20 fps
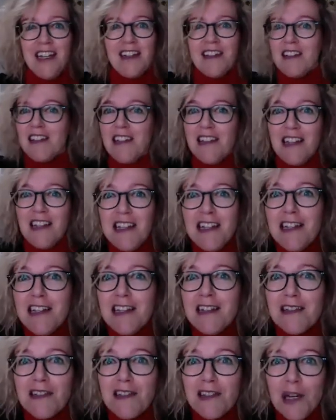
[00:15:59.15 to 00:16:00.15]
any
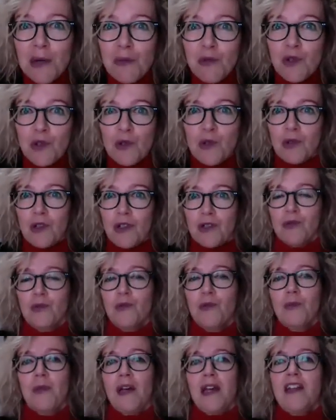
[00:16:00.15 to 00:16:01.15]
inner saboteur who
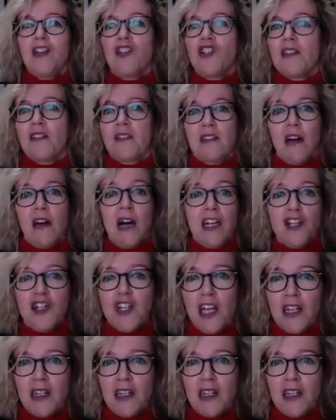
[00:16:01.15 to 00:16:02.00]
may just hijack